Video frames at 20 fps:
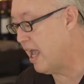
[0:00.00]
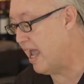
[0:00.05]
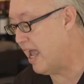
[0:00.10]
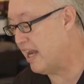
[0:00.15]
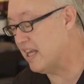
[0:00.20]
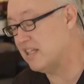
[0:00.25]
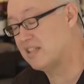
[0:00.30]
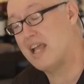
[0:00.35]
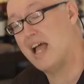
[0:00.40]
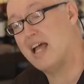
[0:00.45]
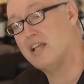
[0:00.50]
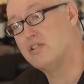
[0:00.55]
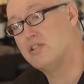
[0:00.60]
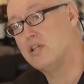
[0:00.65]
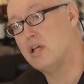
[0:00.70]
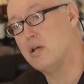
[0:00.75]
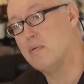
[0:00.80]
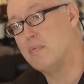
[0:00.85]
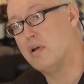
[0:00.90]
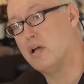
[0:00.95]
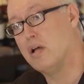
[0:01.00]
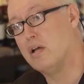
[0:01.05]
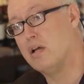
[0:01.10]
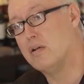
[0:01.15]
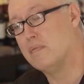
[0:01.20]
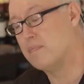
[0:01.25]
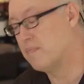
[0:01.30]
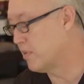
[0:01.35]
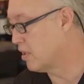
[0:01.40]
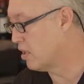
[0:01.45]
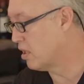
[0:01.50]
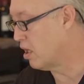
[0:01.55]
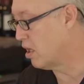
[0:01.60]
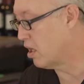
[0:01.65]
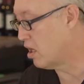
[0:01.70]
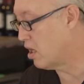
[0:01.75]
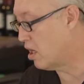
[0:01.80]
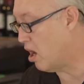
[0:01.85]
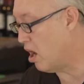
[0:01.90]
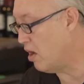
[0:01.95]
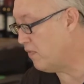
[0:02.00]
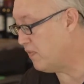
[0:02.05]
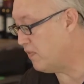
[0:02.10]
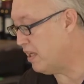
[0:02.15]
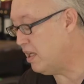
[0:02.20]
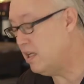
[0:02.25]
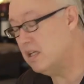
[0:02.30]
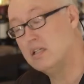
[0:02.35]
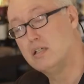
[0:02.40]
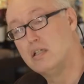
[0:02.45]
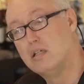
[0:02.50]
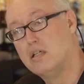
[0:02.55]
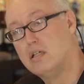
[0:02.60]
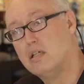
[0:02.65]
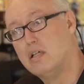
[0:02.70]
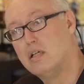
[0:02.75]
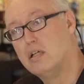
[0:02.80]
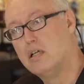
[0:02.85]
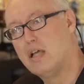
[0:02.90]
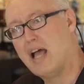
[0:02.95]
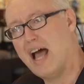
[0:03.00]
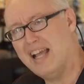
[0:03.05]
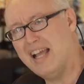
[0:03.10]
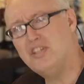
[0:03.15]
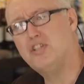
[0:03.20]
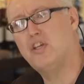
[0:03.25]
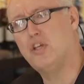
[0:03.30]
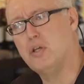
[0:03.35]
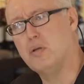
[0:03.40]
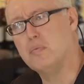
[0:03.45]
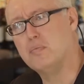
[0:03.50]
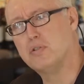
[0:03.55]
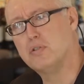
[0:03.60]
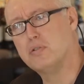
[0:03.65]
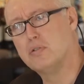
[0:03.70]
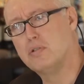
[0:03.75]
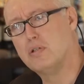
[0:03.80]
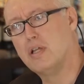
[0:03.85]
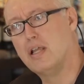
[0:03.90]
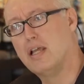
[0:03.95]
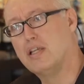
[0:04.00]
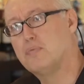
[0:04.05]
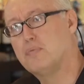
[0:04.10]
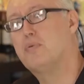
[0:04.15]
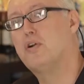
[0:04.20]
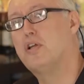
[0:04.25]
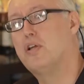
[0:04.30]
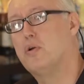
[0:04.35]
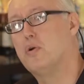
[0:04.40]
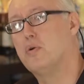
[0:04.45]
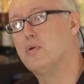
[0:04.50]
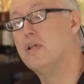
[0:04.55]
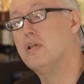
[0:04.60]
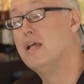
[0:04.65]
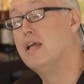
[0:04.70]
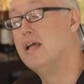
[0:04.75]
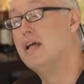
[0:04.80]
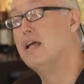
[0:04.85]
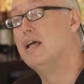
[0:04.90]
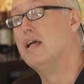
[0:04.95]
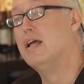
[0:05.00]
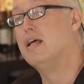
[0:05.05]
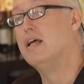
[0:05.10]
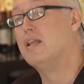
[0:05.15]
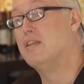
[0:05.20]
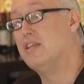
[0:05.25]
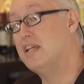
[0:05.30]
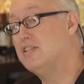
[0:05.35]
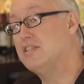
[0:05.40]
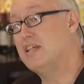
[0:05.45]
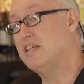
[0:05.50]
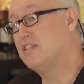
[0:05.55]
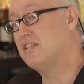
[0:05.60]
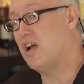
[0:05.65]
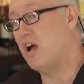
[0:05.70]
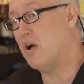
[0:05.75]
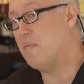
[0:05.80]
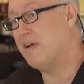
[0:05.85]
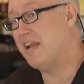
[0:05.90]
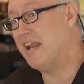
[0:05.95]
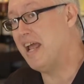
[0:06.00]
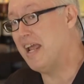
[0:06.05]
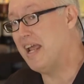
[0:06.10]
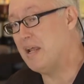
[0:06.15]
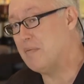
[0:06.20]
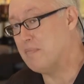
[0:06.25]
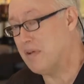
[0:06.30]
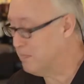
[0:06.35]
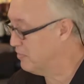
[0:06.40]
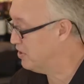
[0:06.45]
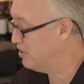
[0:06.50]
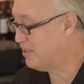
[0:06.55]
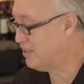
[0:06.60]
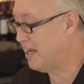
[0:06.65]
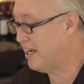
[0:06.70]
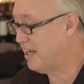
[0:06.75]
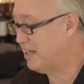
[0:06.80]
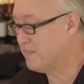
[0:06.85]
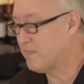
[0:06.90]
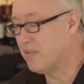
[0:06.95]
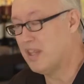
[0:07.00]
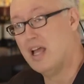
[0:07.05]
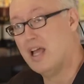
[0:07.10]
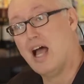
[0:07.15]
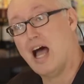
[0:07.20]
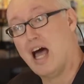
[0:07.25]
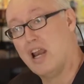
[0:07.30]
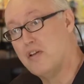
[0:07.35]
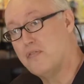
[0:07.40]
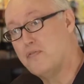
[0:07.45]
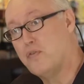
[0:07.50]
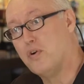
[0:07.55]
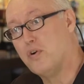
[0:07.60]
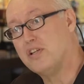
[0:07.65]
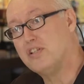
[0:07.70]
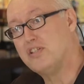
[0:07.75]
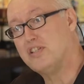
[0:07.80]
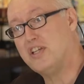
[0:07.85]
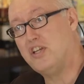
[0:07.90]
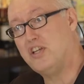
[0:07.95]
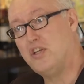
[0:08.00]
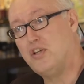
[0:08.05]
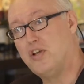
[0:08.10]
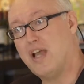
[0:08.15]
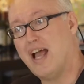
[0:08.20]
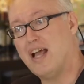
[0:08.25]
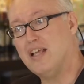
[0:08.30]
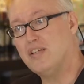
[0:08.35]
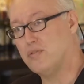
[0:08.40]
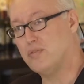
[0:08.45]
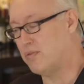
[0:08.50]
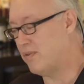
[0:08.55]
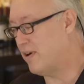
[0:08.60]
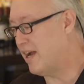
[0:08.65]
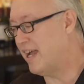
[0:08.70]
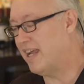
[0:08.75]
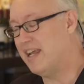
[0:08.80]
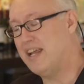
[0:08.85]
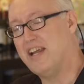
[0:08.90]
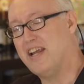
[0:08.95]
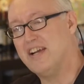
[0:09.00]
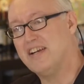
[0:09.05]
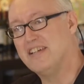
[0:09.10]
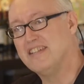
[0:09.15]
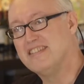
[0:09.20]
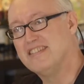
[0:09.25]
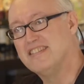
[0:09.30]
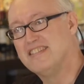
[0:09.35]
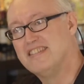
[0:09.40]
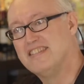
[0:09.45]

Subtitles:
and it's got some coffee ice cubes. It's pretty cool. These things call my name, I'm just saying. I look forward to seeing you guys right here.